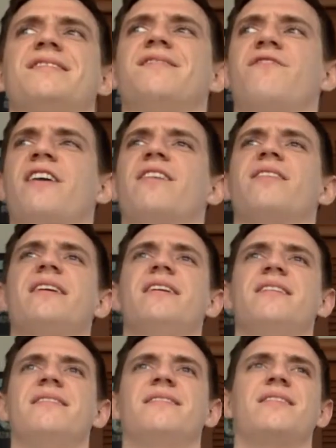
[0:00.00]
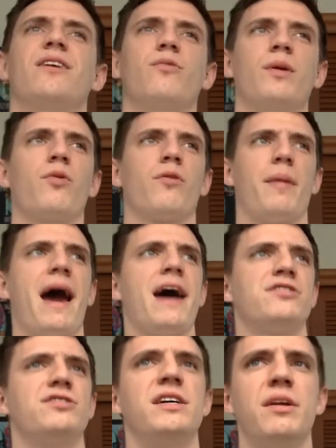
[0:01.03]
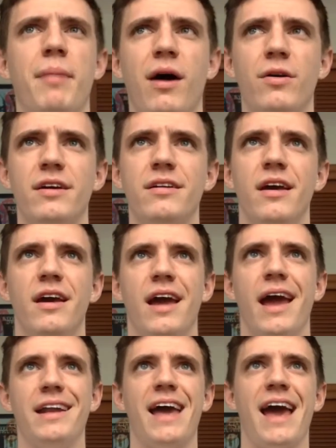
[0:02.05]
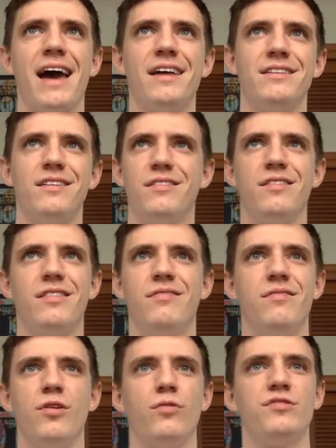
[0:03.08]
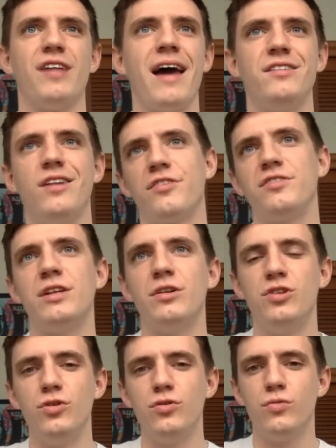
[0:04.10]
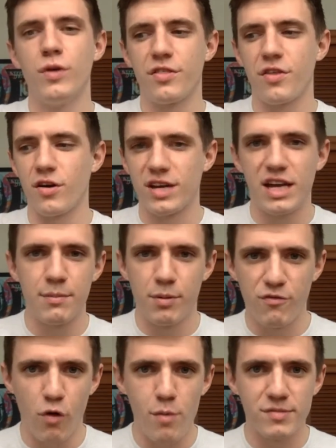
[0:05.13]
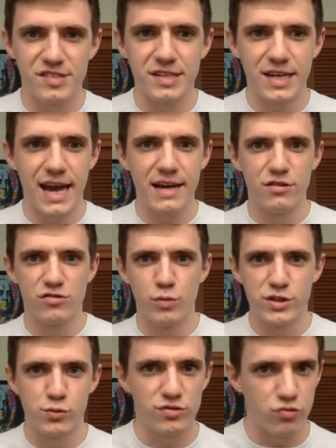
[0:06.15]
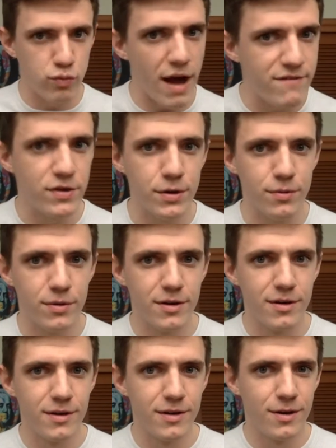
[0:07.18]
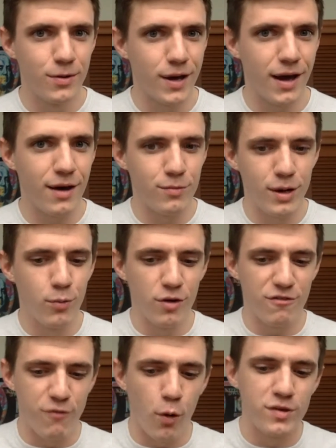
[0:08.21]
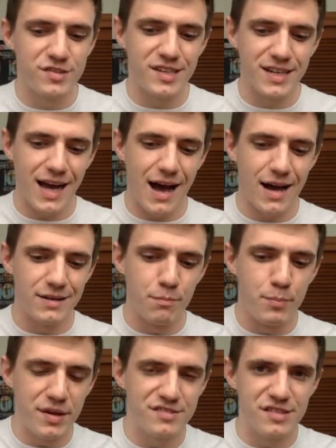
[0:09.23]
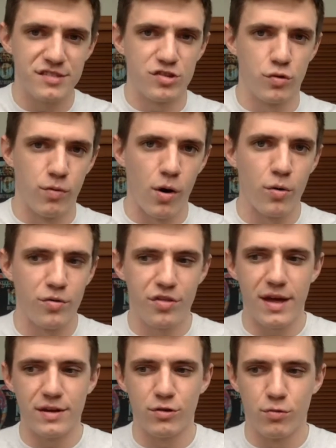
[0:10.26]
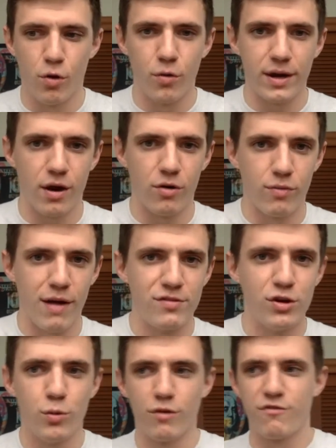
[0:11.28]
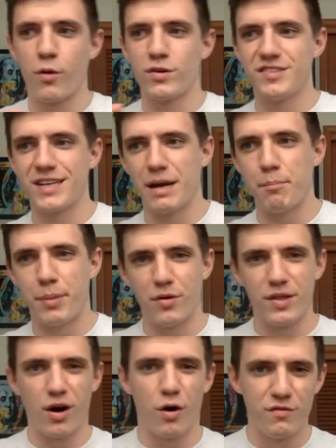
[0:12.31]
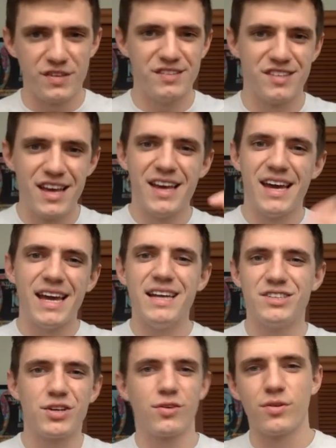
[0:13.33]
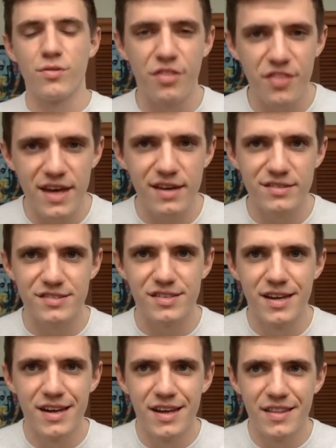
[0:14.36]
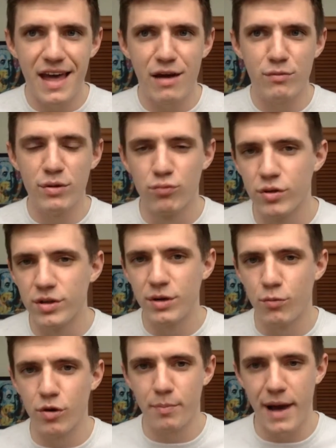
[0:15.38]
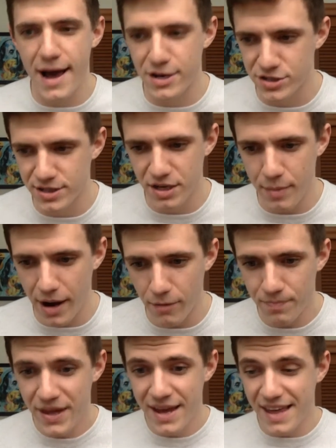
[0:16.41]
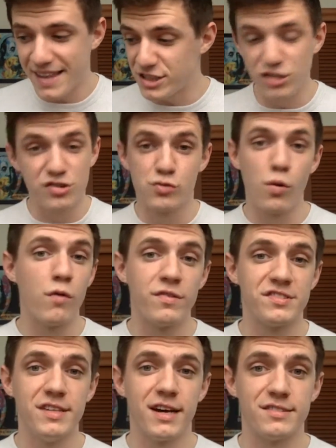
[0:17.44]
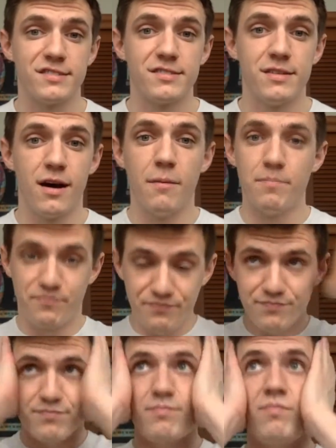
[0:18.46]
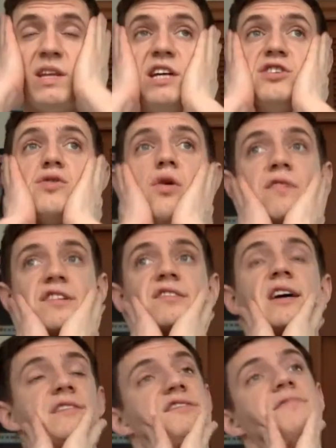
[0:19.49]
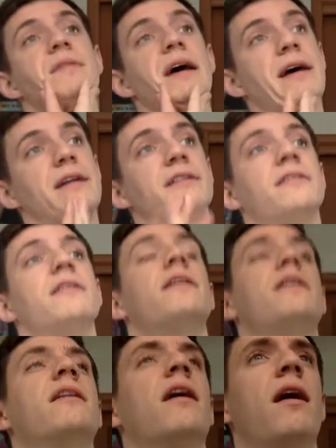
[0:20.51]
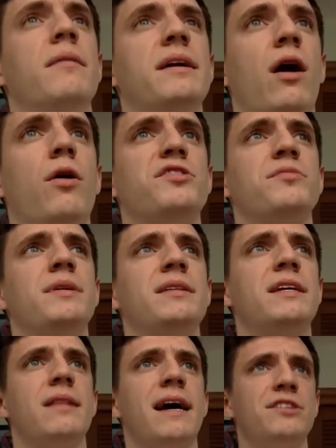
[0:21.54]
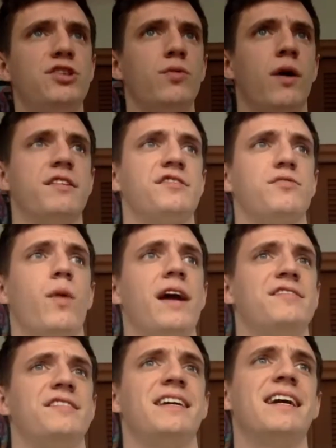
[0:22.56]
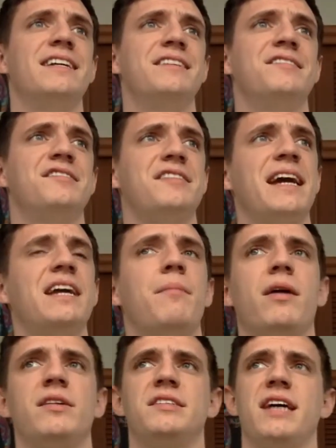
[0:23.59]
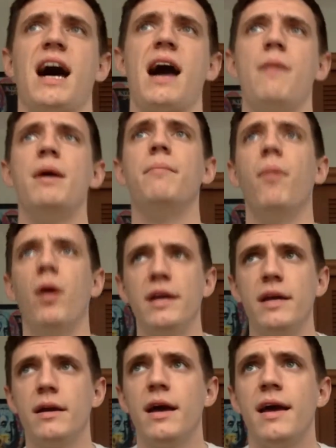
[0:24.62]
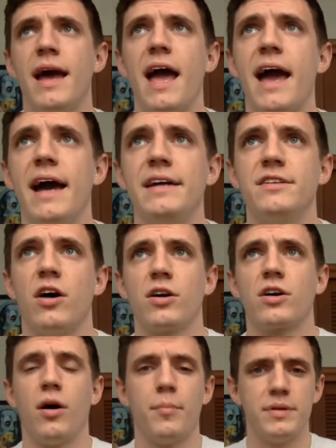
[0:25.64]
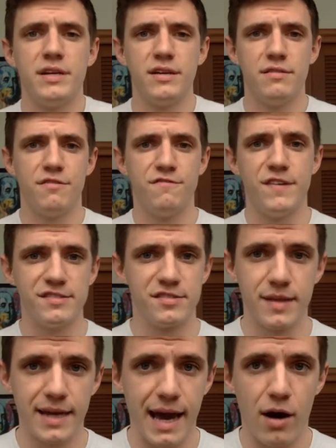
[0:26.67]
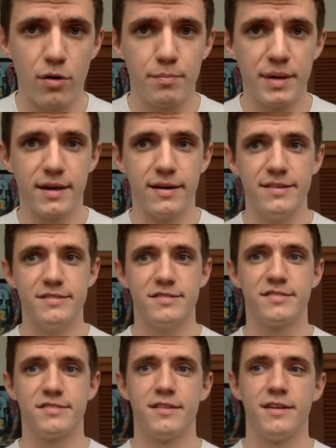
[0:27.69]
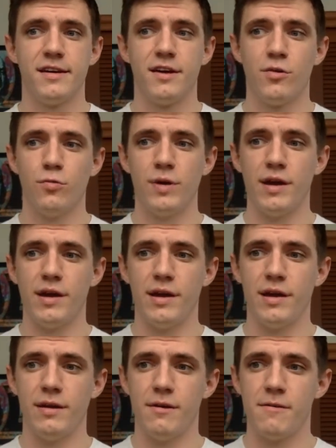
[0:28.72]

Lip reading: very, we weren't passionate about it, and those had nothing to do with our key performance indicators, which was revenue. Okay, we weren't focusing on business growth and growing our revenue. We're focusing on building all these internal things that we really weren't passionate about, and that just drove us nuts. It drove us nuts, and it ultimately led to us wasting an insane amount of time and money, and our company fizzling out because we